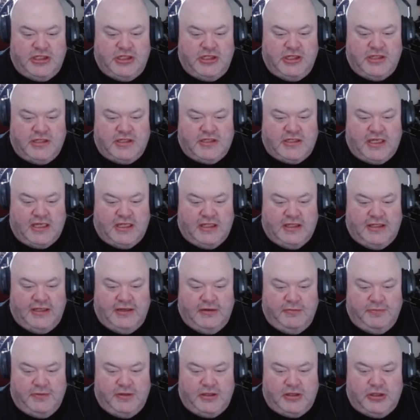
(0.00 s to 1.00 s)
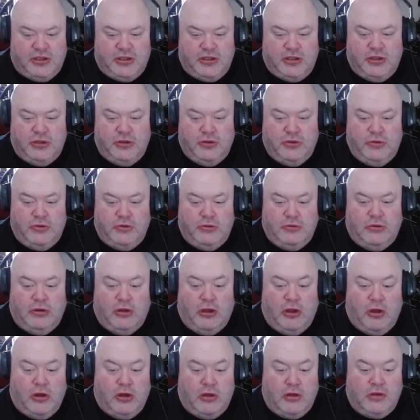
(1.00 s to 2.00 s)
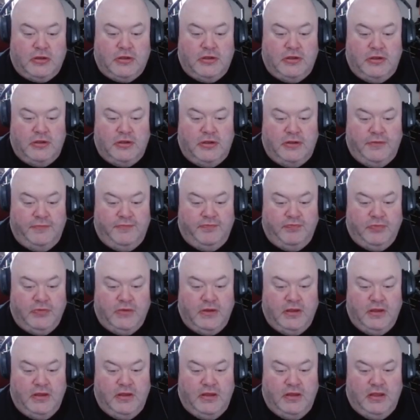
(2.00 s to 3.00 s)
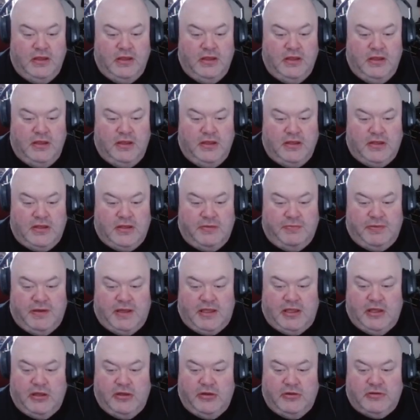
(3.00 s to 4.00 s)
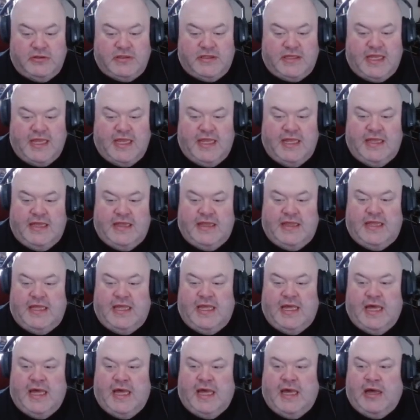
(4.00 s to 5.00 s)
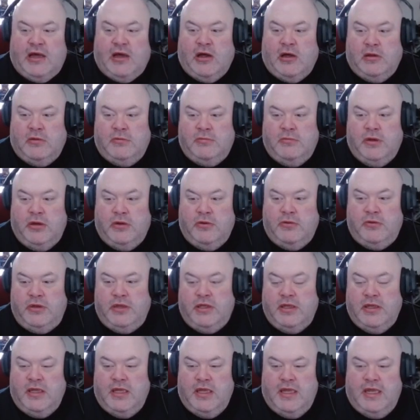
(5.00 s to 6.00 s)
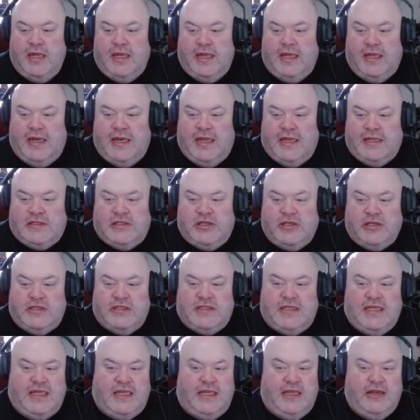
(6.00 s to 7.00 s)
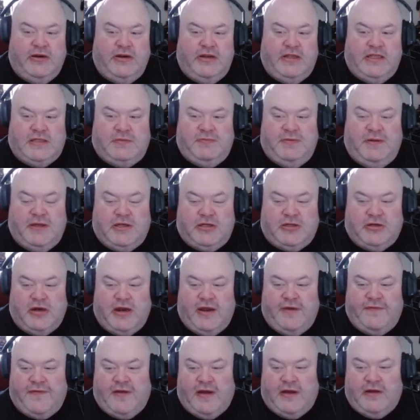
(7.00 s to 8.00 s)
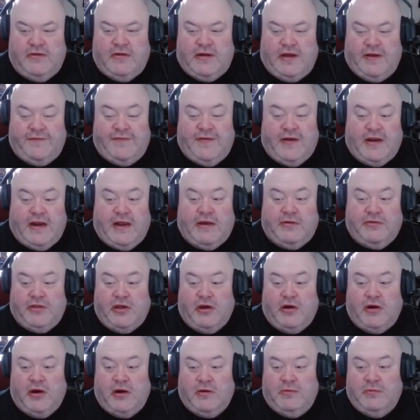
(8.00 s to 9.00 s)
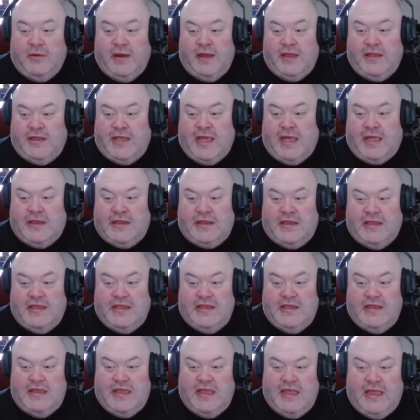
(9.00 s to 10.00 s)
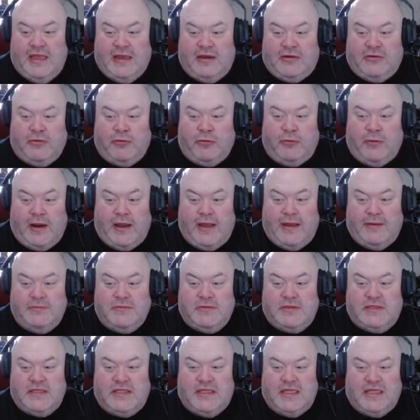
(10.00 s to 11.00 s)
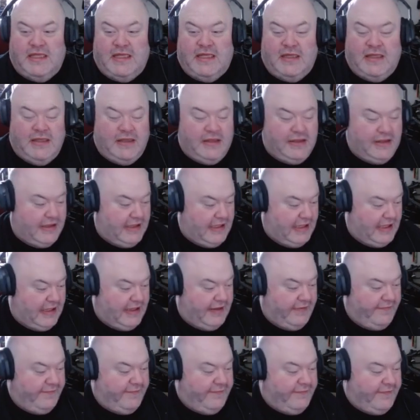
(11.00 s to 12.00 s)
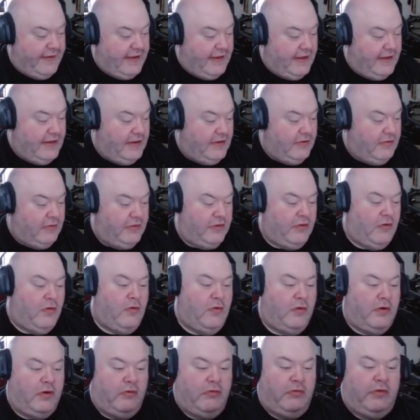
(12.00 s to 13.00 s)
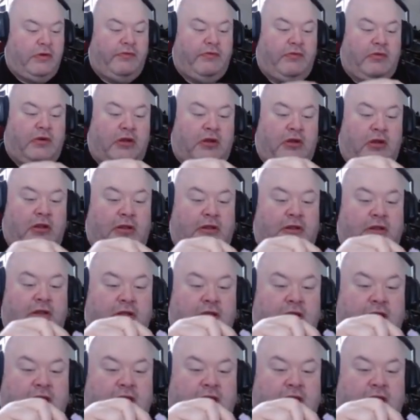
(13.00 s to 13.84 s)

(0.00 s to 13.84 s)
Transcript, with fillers: just a little bit too long to be used in the uh, alt mode. And as you can see here in this picture, I found I found out the hard way that it crams the the fin, or the horn, or whatever you want to call it.